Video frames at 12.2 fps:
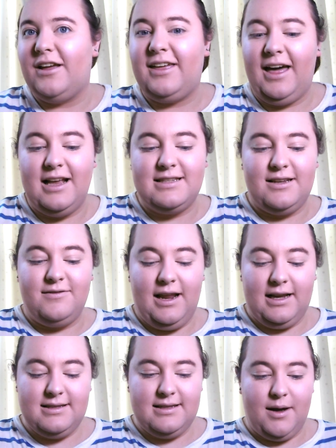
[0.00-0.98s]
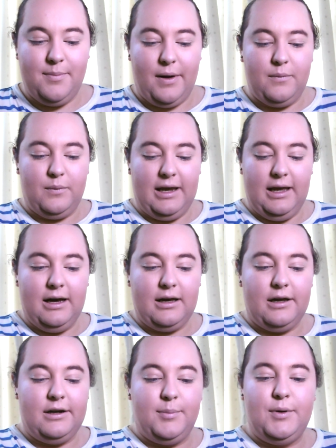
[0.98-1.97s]
Okay, so next up we are
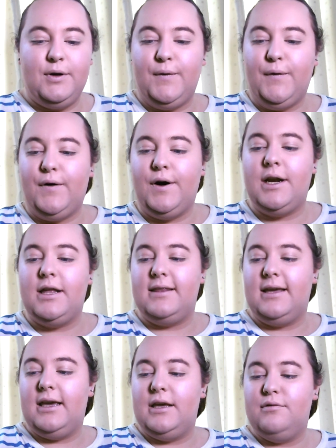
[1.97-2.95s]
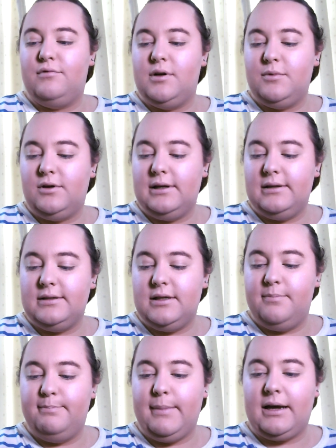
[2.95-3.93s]
going to put on the Rimmel
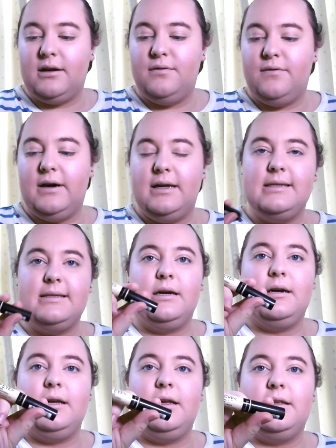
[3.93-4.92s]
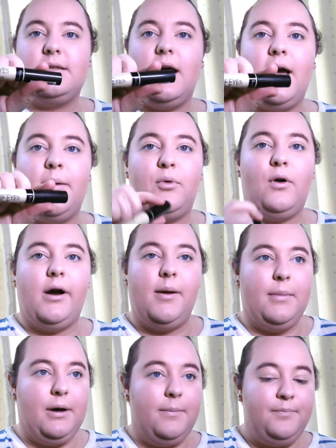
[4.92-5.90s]
London Magnifies Eyes Eye
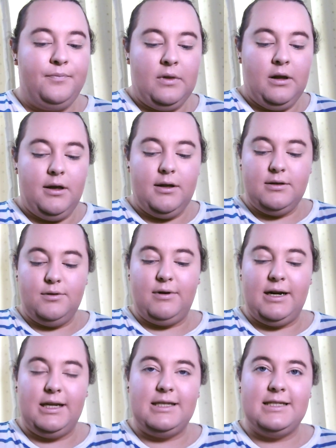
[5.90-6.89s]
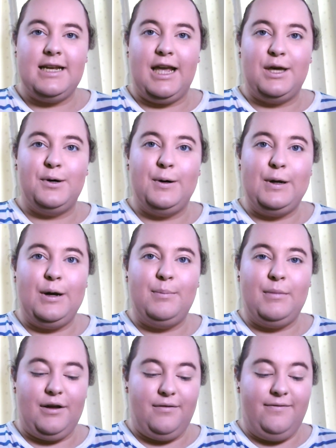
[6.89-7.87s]
Primer. Ready to take on
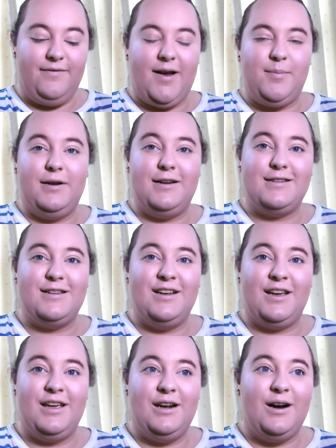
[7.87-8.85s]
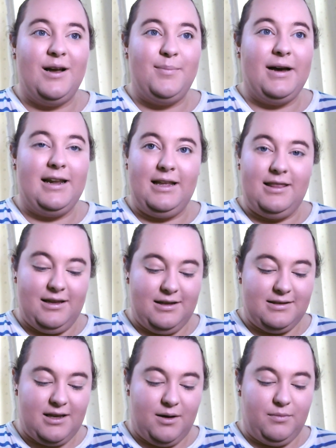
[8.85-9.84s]
my fabulous looking eye palette that
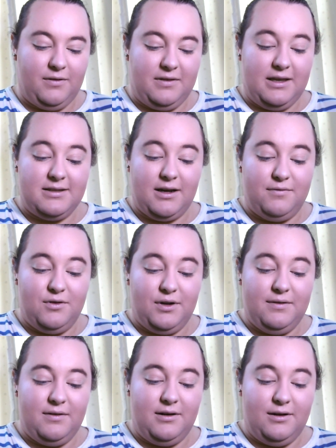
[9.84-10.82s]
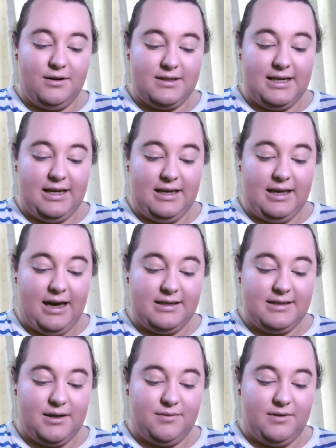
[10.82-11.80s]
has come with this. I've not even looked at it yet,
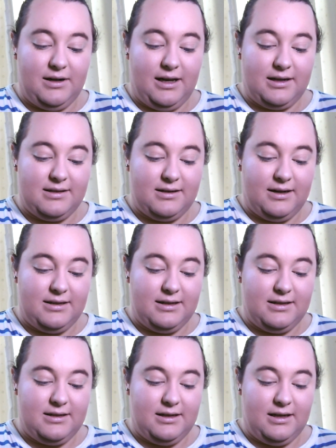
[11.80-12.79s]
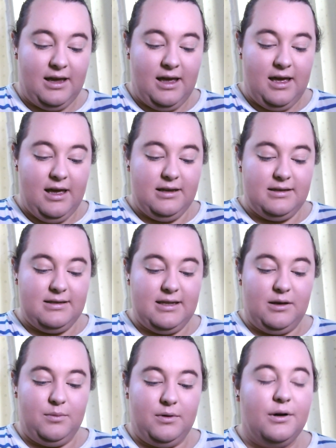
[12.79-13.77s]
so I'm really excited to
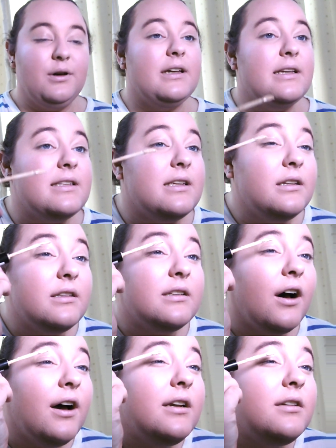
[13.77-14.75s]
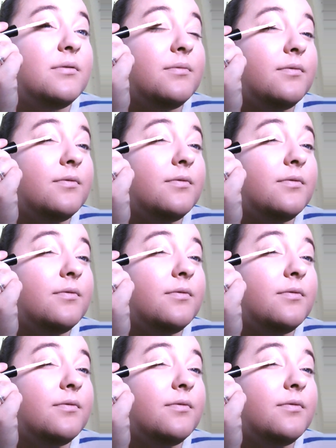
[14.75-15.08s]
see what is inside.